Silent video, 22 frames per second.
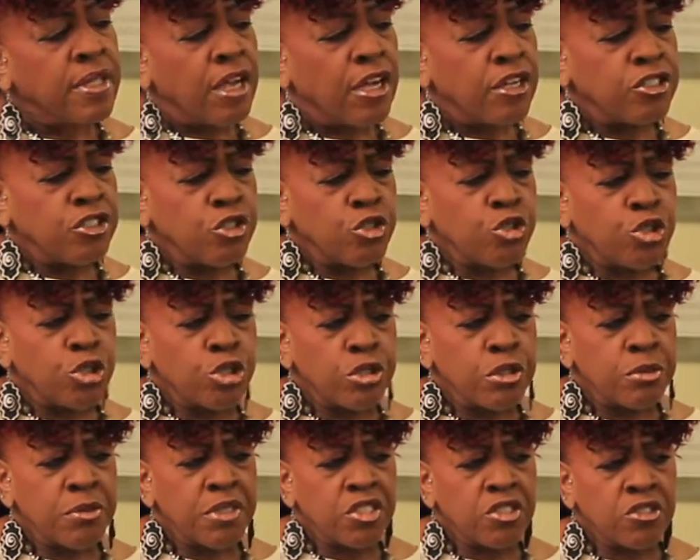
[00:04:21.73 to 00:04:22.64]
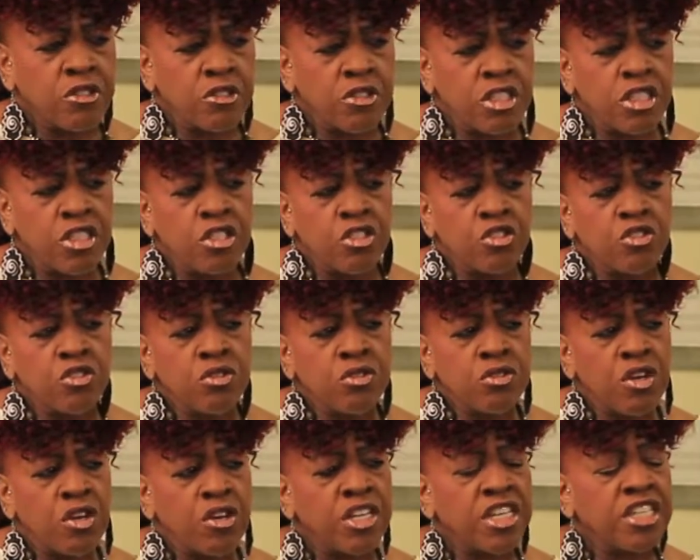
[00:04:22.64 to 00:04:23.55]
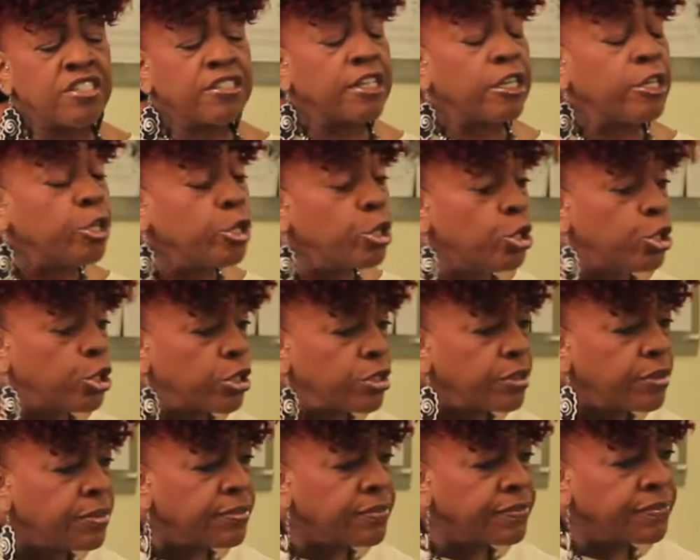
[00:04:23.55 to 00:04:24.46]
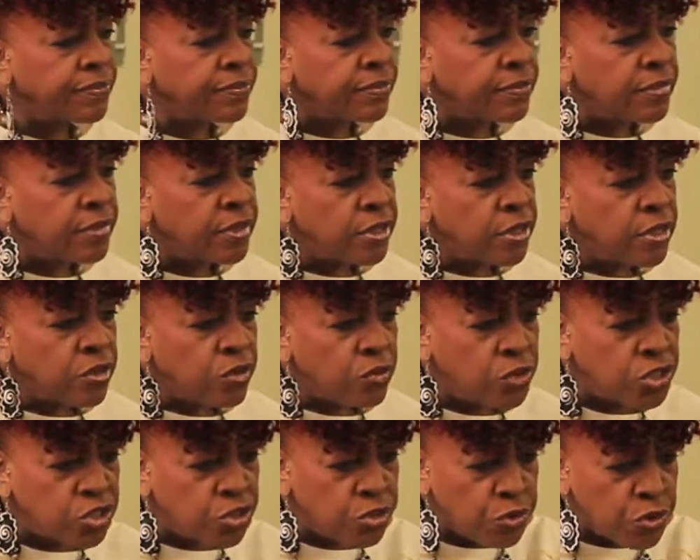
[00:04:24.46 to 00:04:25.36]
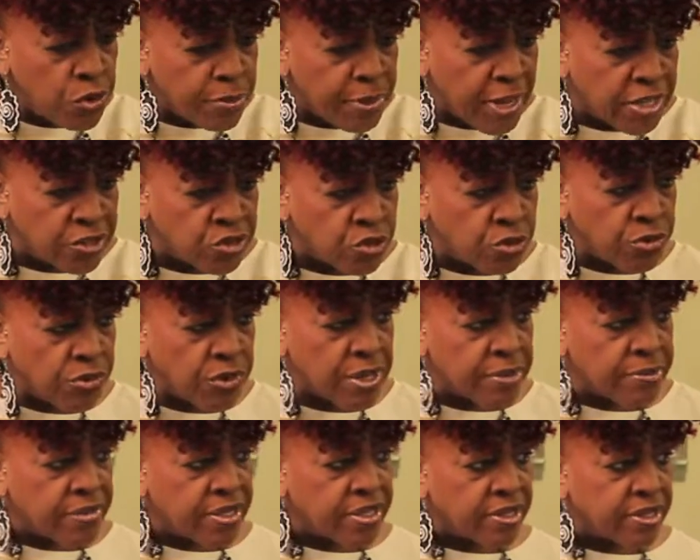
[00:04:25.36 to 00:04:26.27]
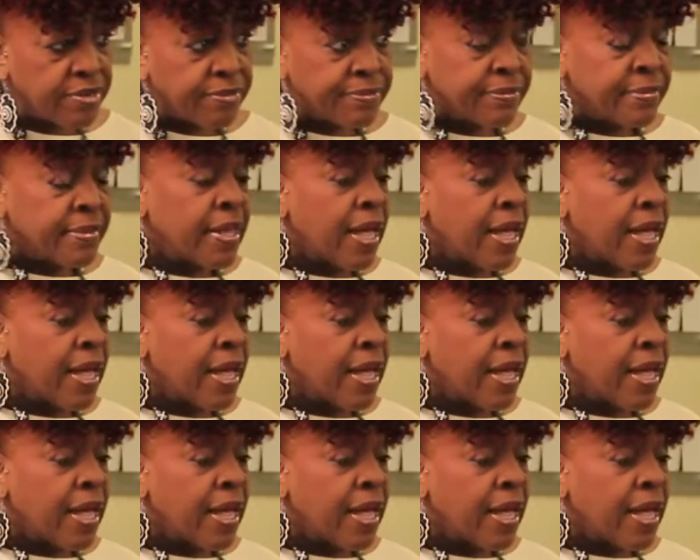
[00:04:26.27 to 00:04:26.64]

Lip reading: are you sure, Mr. Dears, you know? He said, look, what you know about your grandmother?